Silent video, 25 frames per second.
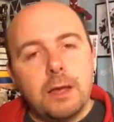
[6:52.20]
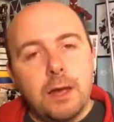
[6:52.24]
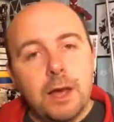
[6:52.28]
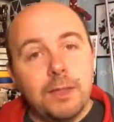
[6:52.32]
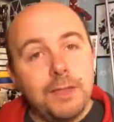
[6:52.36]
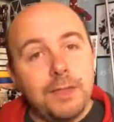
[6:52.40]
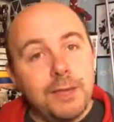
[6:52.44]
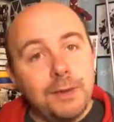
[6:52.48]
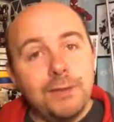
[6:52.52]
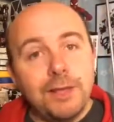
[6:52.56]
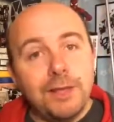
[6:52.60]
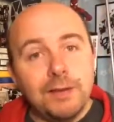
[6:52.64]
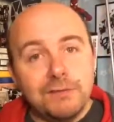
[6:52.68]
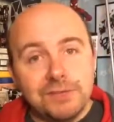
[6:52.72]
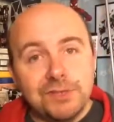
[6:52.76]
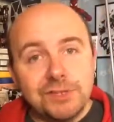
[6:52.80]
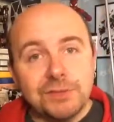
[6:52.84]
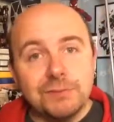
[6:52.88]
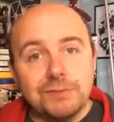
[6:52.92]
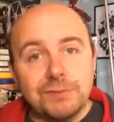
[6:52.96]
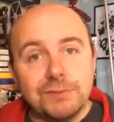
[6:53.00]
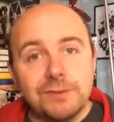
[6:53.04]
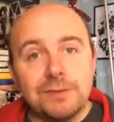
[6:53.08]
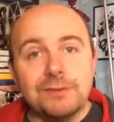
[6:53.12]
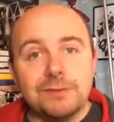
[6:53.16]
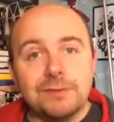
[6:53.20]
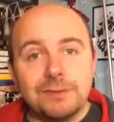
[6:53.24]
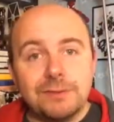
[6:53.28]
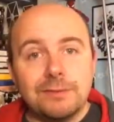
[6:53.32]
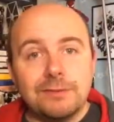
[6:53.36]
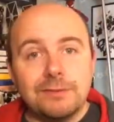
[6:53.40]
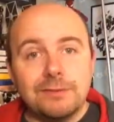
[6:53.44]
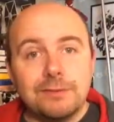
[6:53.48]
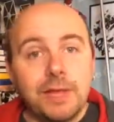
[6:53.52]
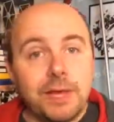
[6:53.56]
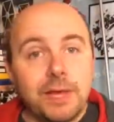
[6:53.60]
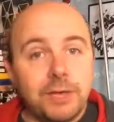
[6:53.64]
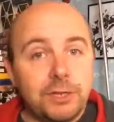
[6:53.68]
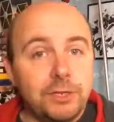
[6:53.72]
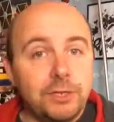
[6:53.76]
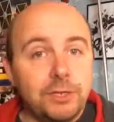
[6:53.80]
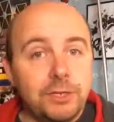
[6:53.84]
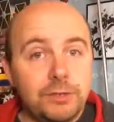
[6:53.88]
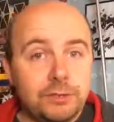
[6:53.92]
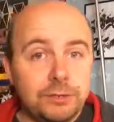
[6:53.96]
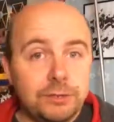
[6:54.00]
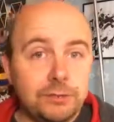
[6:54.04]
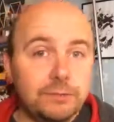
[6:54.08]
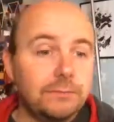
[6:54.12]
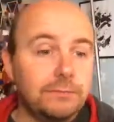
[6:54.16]
And they will have something that I can
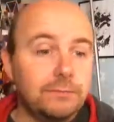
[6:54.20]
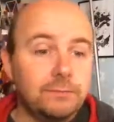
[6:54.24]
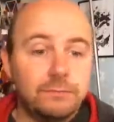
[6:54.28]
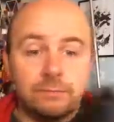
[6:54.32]
use.